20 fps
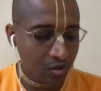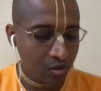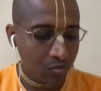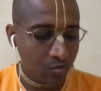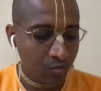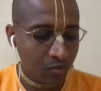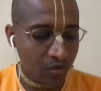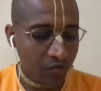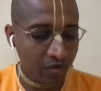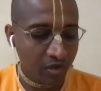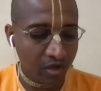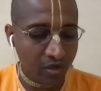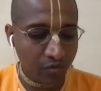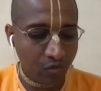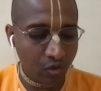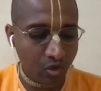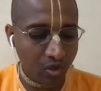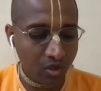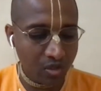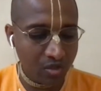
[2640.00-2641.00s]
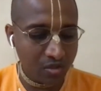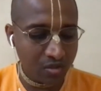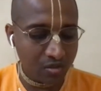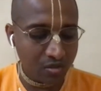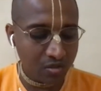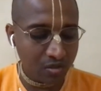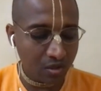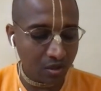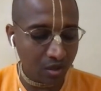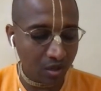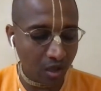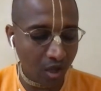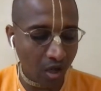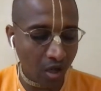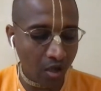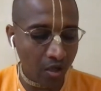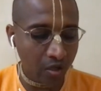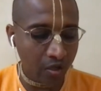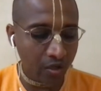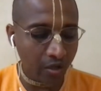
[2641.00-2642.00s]
But when devotees
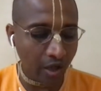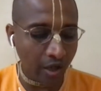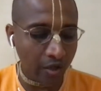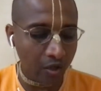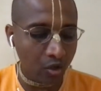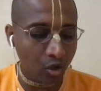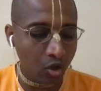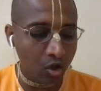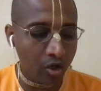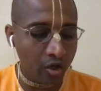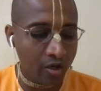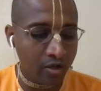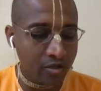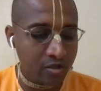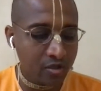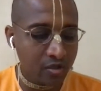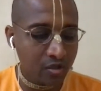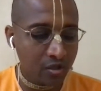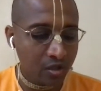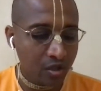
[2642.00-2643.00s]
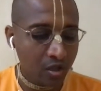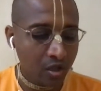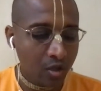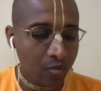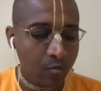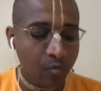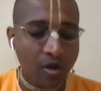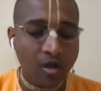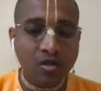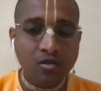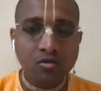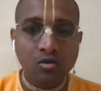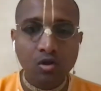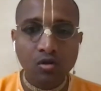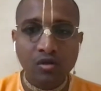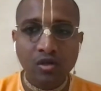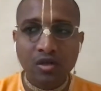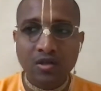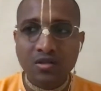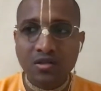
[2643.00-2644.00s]
are acknowledged based on
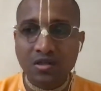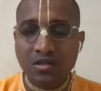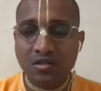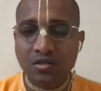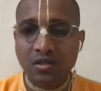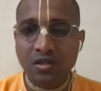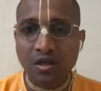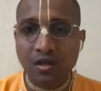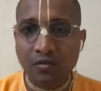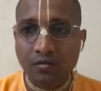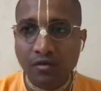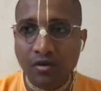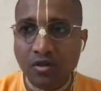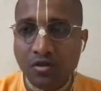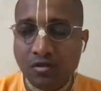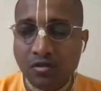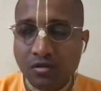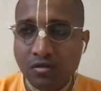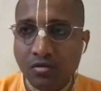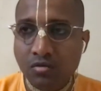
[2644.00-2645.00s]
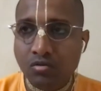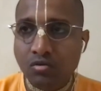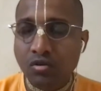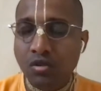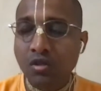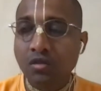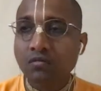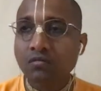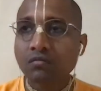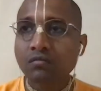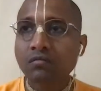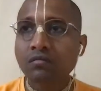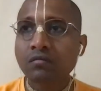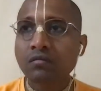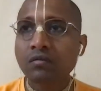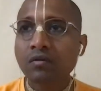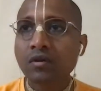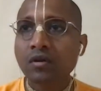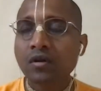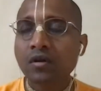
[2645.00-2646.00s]
their sincere efforts to serve,
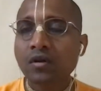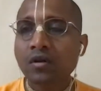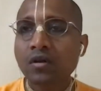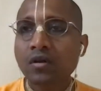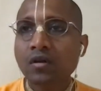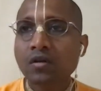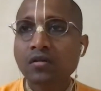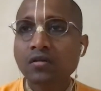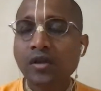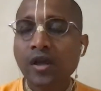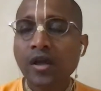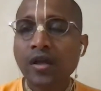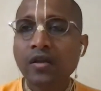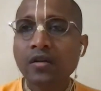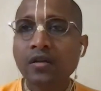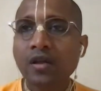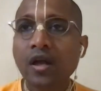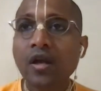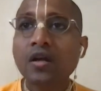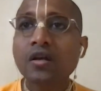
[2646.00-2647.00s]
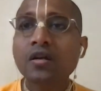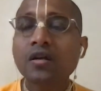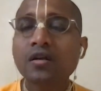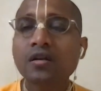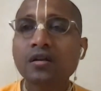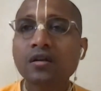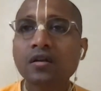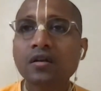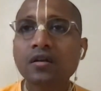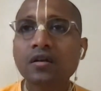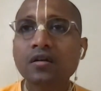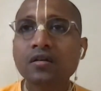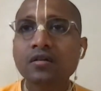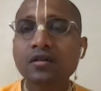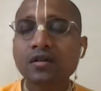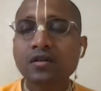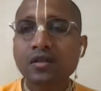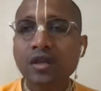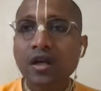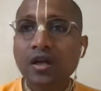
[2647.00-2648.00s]
then that
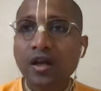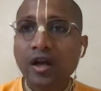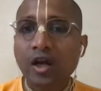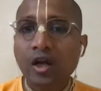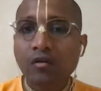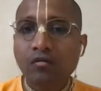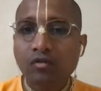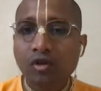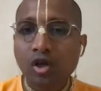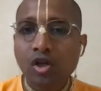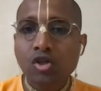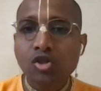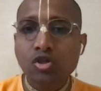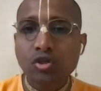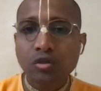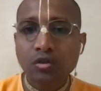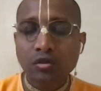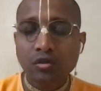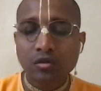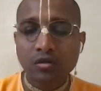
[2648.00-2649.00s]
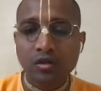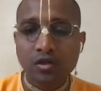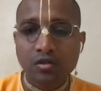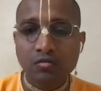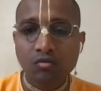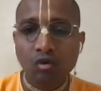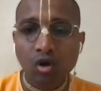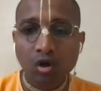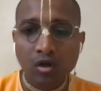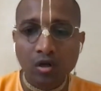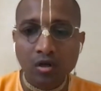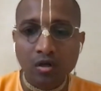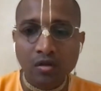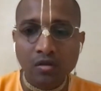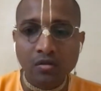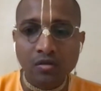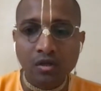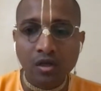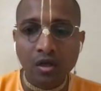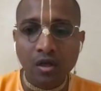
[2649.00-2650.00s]
kind of culture is what
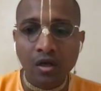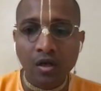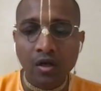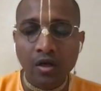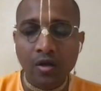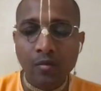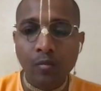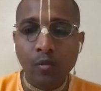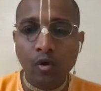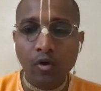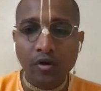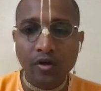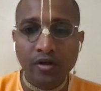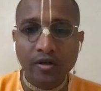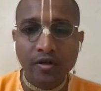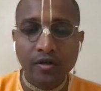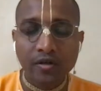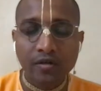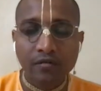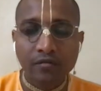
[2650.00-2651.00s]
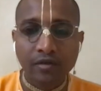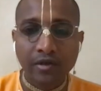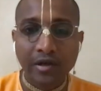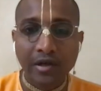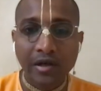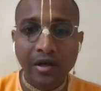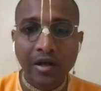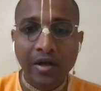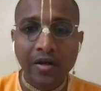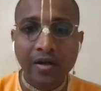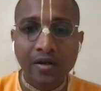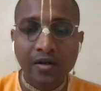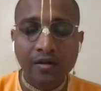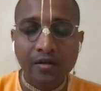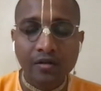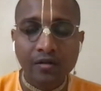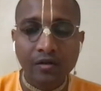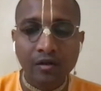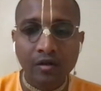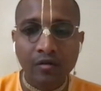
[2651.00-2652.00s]
is important for a leader
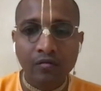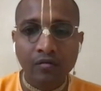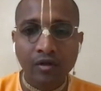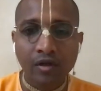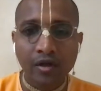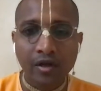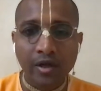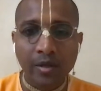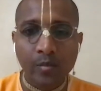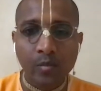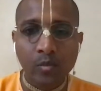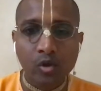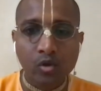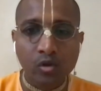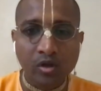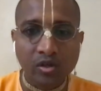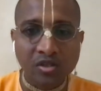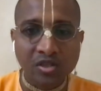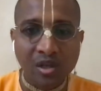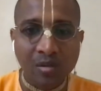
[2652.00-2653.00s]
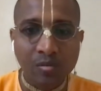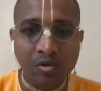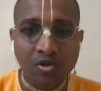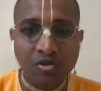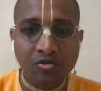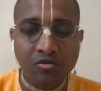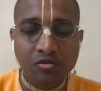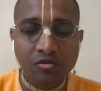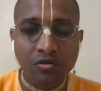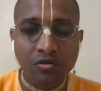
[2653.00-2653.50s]
or for a temple to establish.